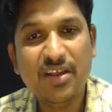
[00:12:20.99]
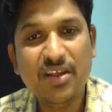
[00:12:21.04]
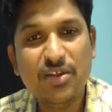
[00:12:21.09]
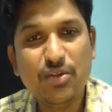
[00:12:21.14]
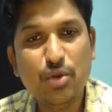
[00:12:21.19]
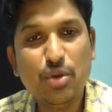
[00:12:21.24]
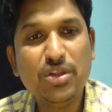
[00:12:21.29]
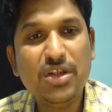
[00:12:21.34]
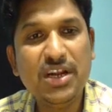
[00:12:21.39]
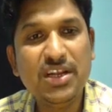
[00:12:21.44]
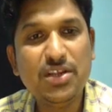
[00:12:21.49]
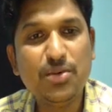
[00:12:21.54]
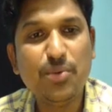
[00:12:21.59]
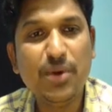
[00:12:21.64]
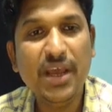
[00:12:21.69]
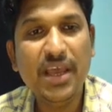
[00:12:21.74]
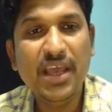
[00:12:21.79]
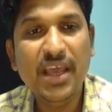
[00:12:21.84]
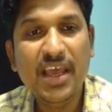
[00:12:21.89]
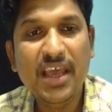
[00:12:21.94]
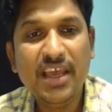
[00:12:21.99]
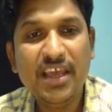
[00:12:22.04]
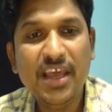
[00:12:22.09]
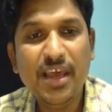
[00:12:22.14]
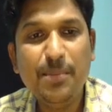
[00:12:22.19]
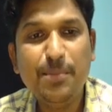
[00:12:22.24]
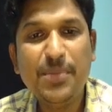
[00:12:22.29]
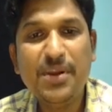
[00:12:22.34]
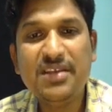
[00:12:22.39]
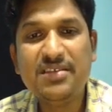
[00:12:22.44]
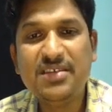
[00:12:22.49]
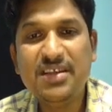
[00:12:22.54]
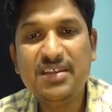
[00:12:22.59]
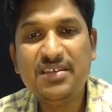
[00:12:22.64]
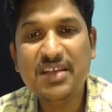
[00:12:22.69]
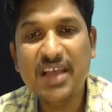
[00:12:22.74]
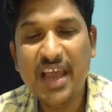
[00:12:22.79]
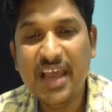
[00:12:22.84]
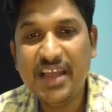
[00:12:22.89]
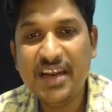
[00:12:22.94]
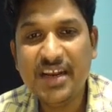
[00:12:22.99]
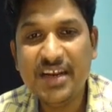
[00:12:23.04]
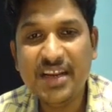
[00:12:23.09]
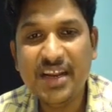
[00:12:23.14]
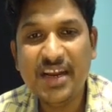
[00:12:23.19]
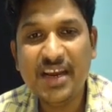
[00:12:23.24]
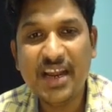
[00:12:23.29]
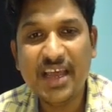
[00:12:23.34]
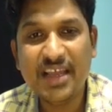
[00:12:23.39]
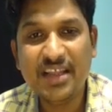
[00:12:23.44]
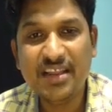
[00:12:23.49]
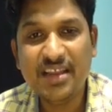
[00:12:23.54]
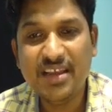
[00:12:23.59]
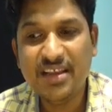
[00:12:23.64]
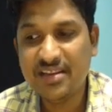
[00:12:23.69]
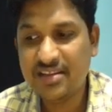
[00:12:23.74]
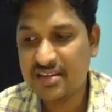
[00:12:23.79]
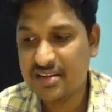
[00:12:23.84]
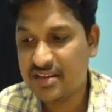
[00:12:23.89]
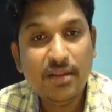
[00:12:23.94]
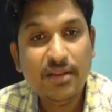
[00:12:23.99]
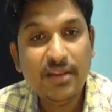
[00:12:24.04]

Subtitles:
So that's why k plus 6 I written like this.